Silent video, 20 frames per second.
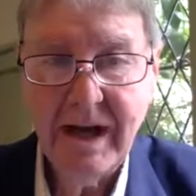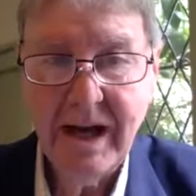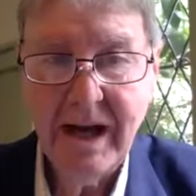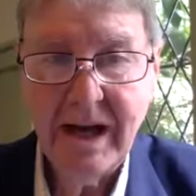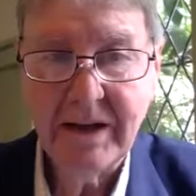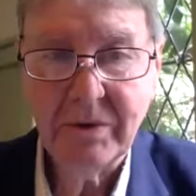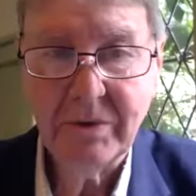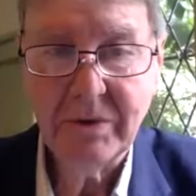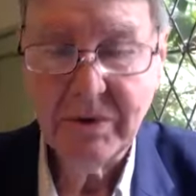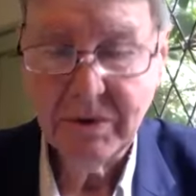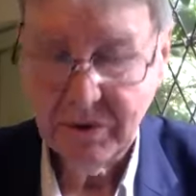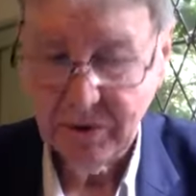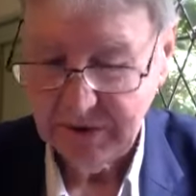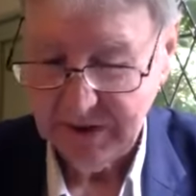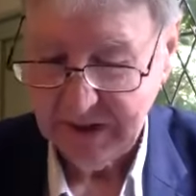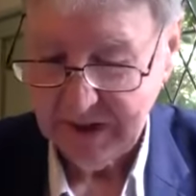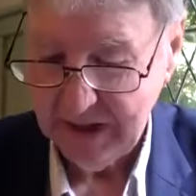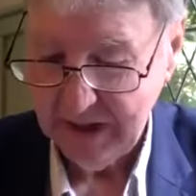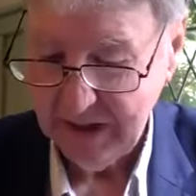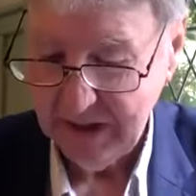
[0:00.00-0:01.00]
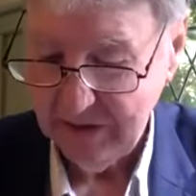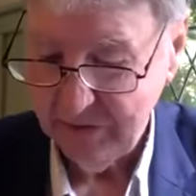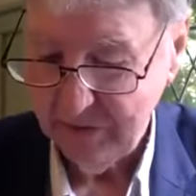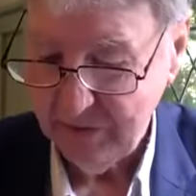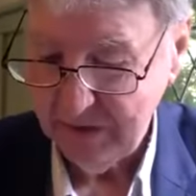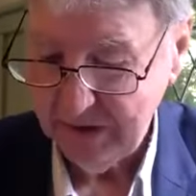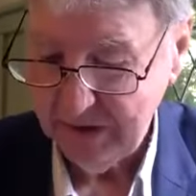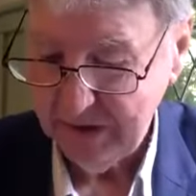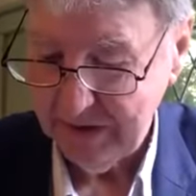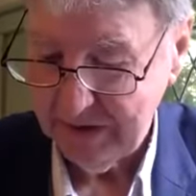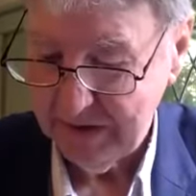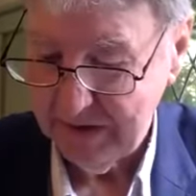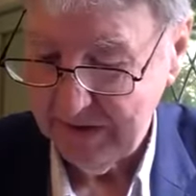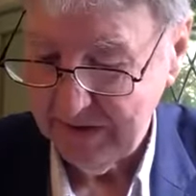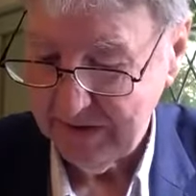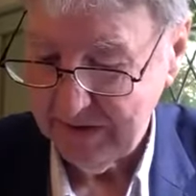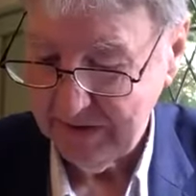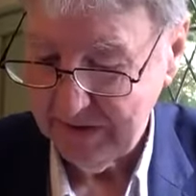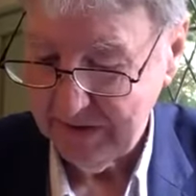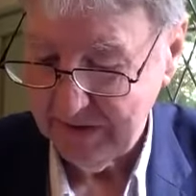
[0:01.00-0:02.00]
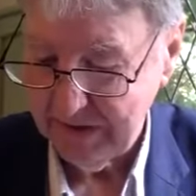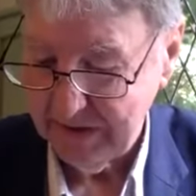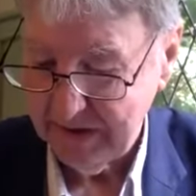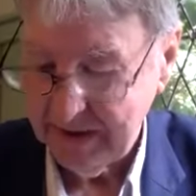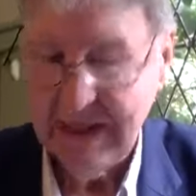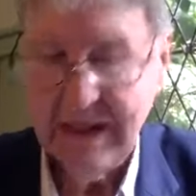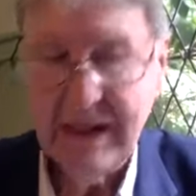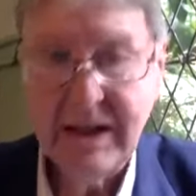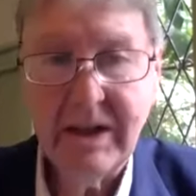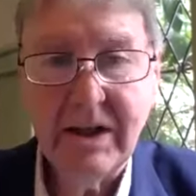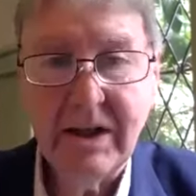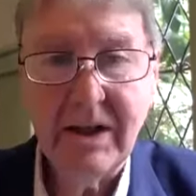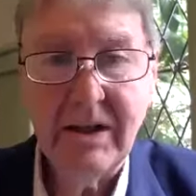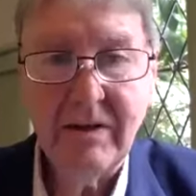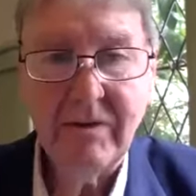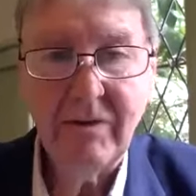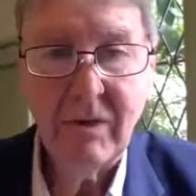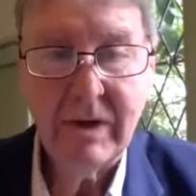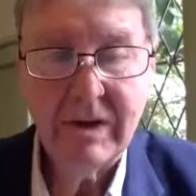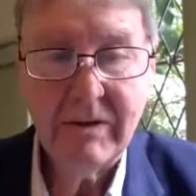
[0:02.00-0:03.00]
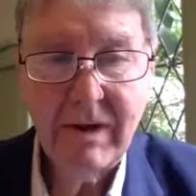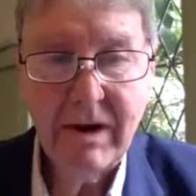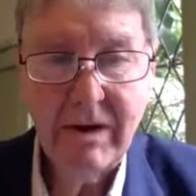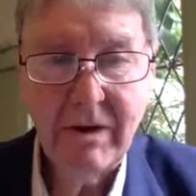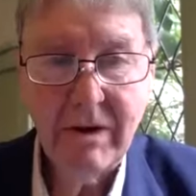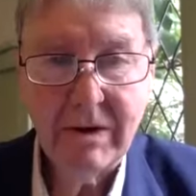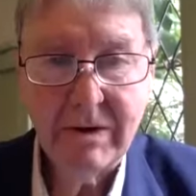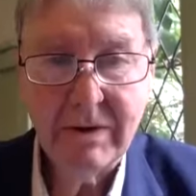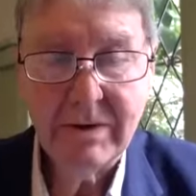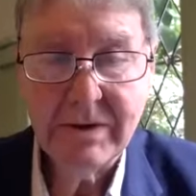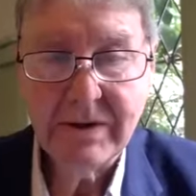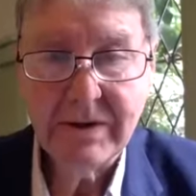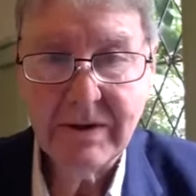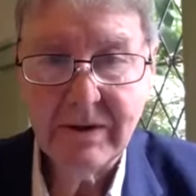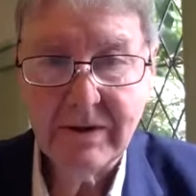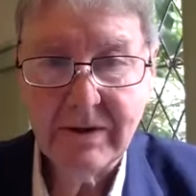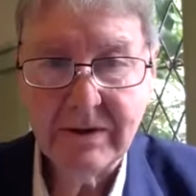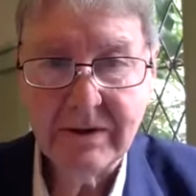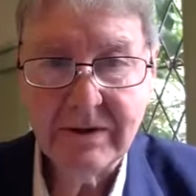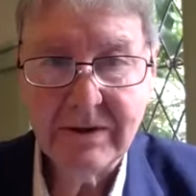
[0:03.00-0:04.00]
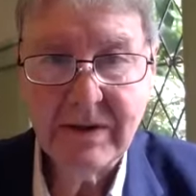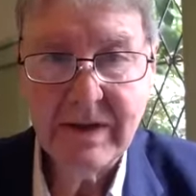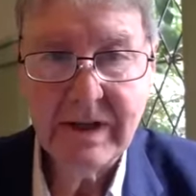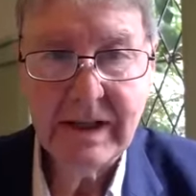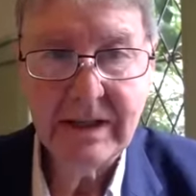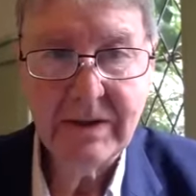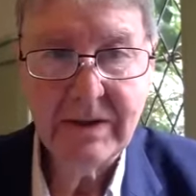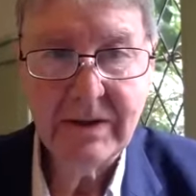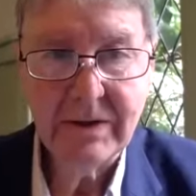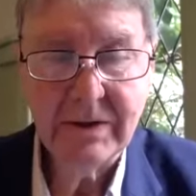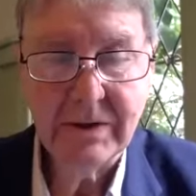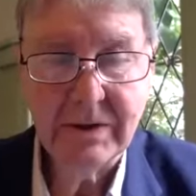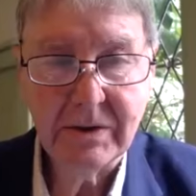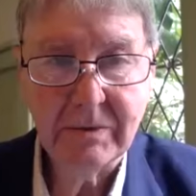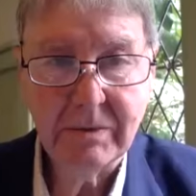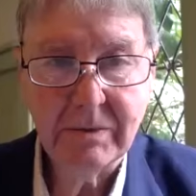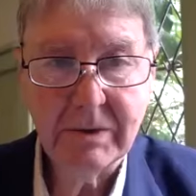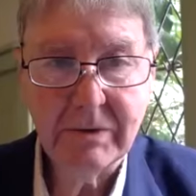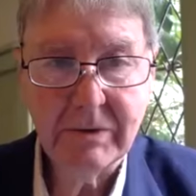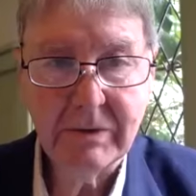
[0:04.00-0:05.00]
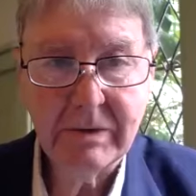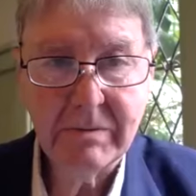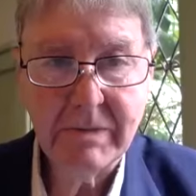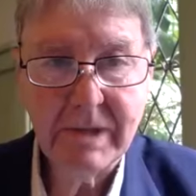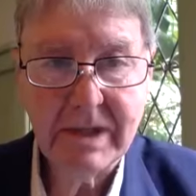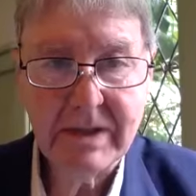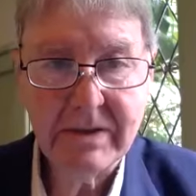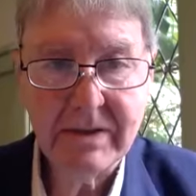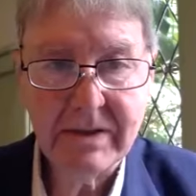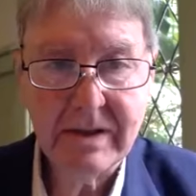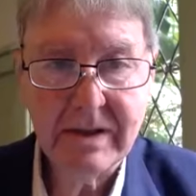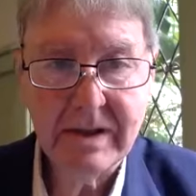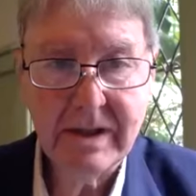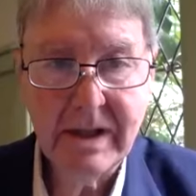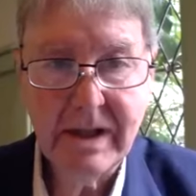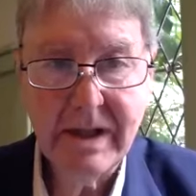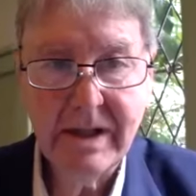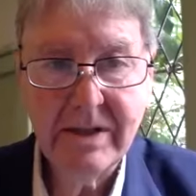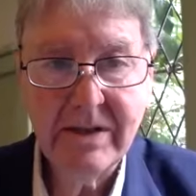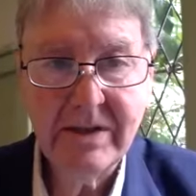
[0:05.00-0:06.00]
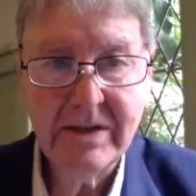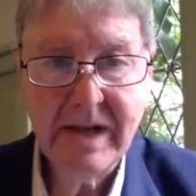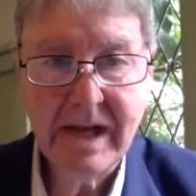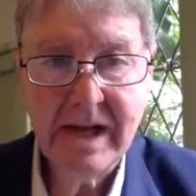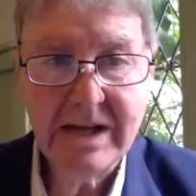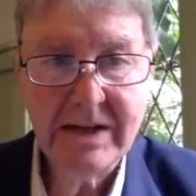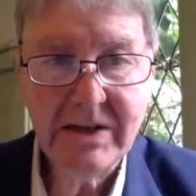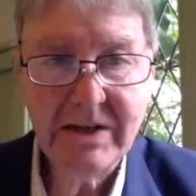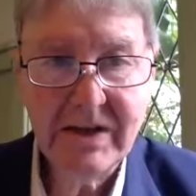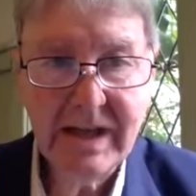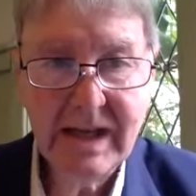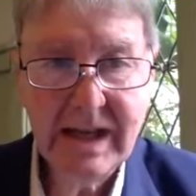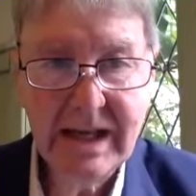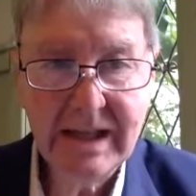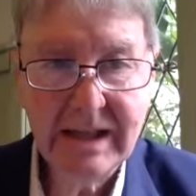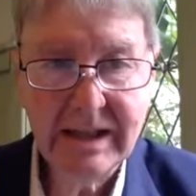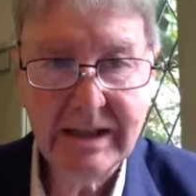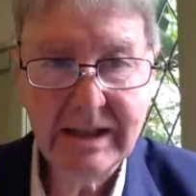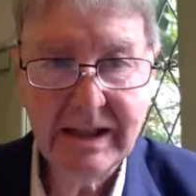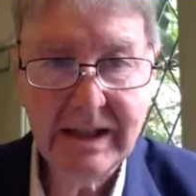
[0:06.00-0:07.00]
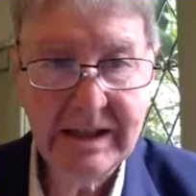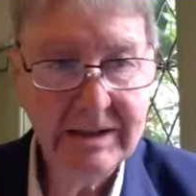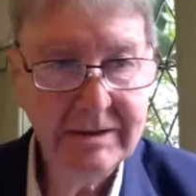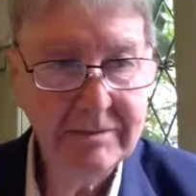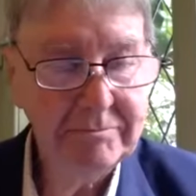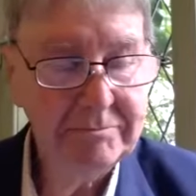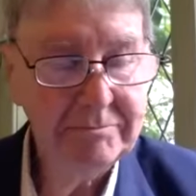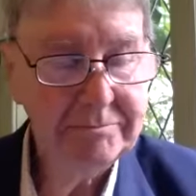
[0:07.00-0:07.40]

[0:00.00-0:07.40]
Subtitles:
And it was good to hear the words of one of our old songs there too, which we must start singing again.